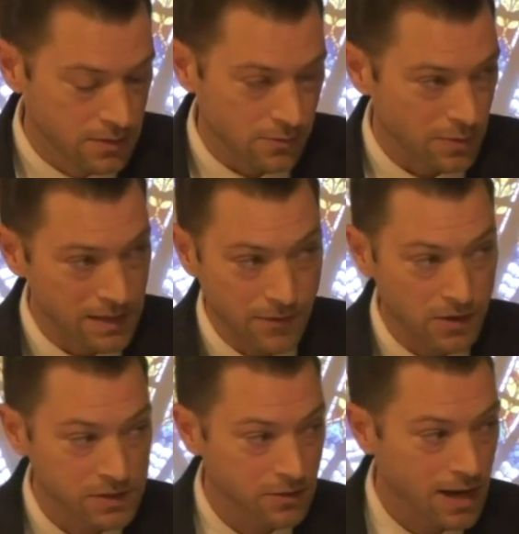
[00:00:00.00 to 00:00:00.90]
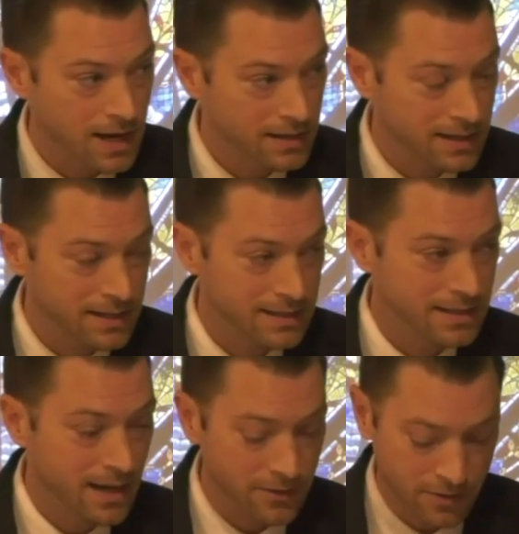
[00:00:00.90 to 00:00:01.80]
We have also highlighted
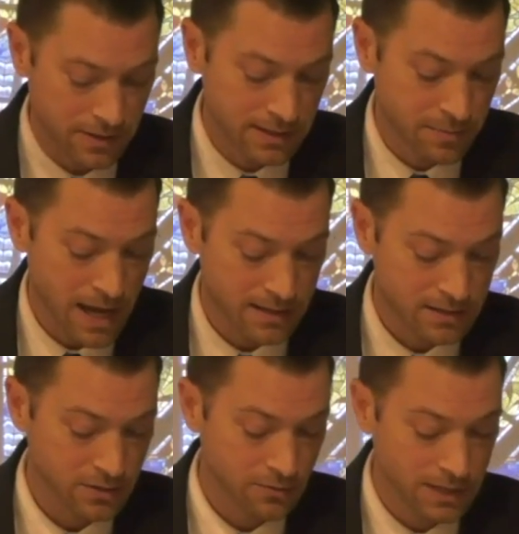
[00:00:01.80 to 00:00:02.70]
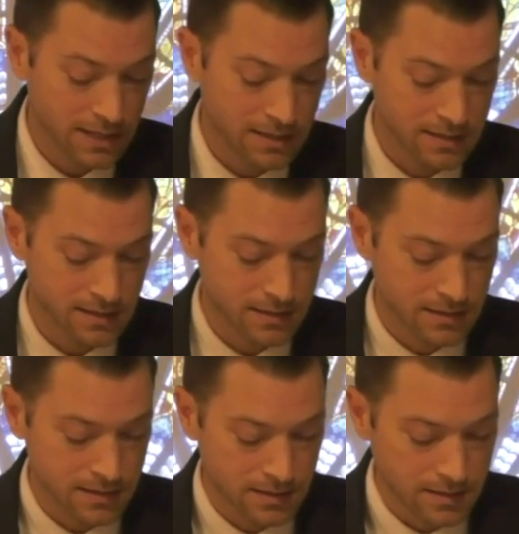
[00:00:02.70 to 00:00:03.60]
together in these past two weeks
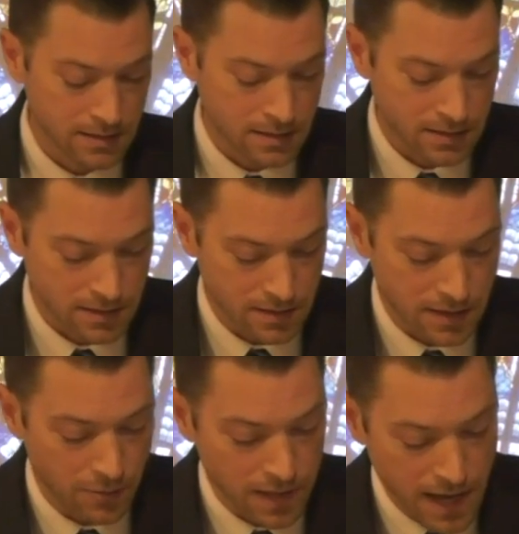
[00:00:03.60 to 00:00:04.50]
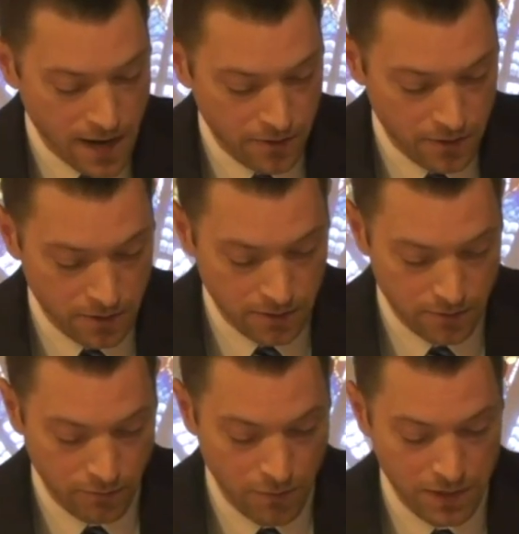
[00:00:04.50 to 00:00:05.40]
that we err
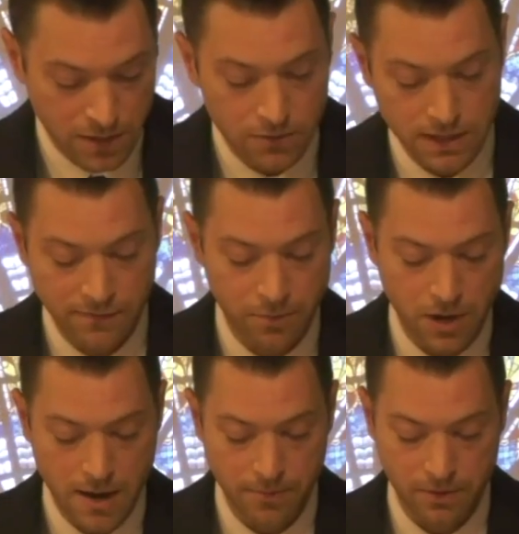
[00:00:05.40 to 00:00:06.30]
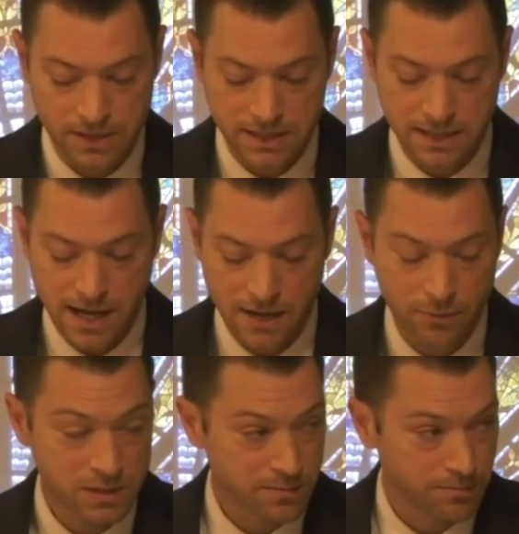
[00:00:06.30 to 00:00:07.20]
when we don't give properly to God
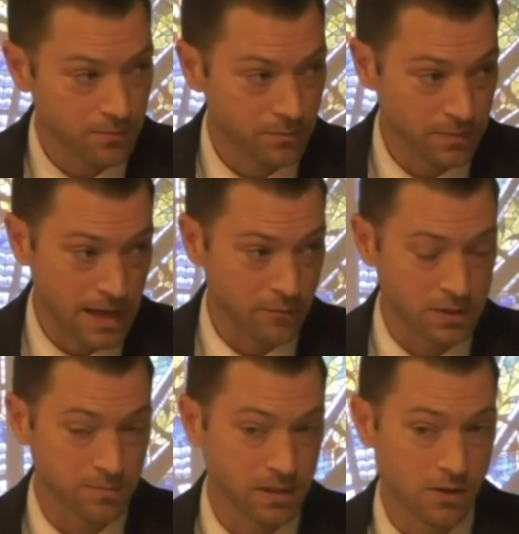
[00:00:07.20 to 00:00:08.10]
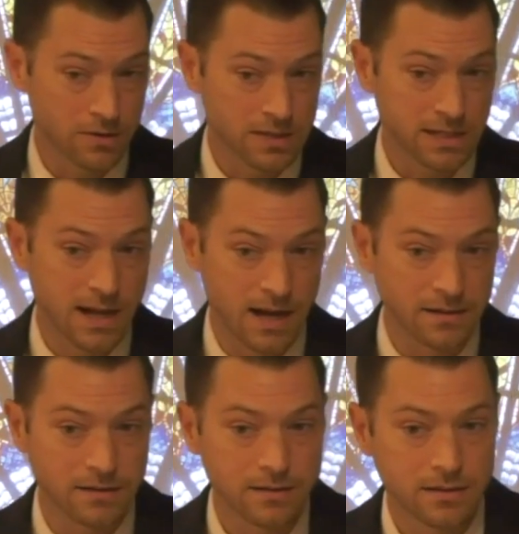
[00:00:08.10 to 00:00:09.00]
which, that which belongs to God,
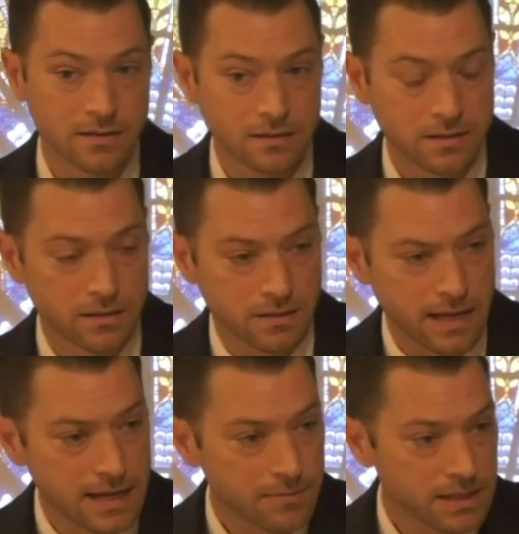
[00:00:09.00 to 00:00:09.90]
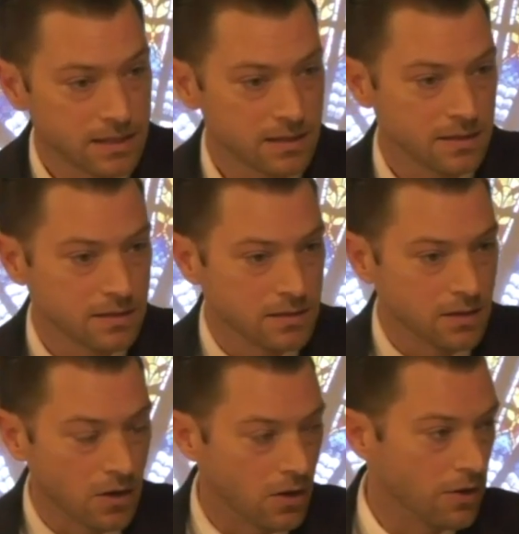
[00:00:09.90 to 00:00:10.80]
namely,
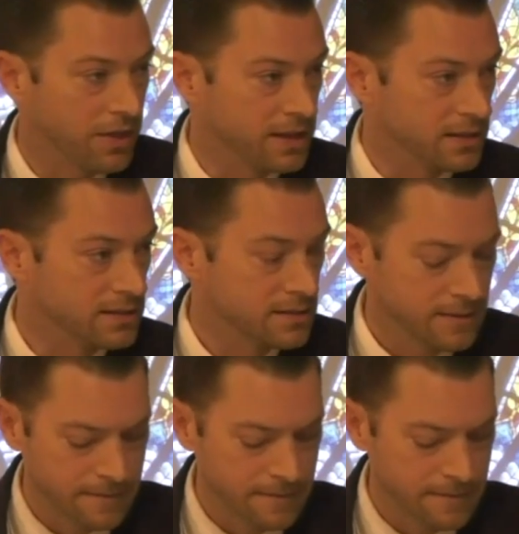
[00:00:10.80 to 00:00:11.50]
all things.